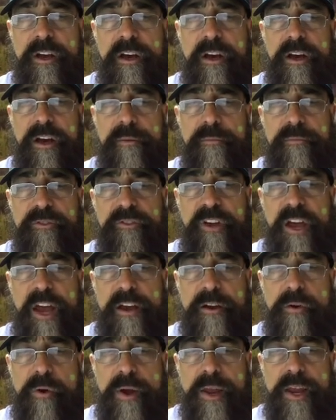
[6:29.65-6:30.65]

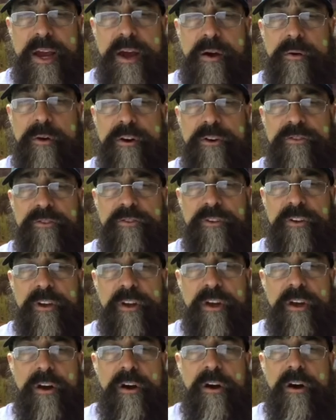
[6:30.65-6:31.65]
Skycoin hours
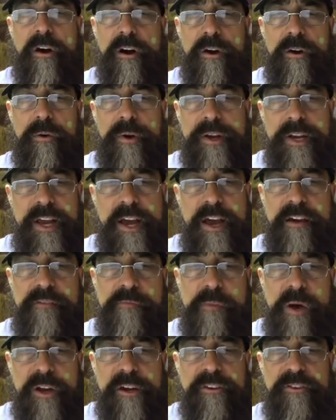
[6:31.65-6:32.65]
are going to have
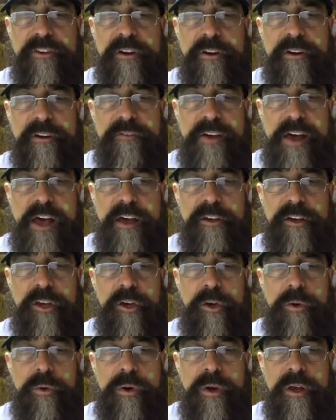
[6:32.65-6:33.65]
monetary
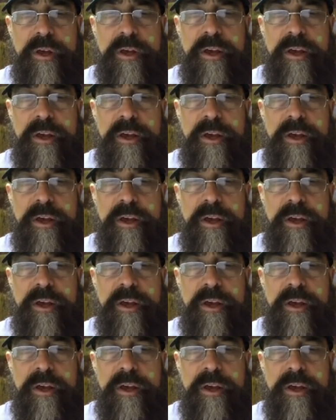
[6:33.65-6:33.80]
value,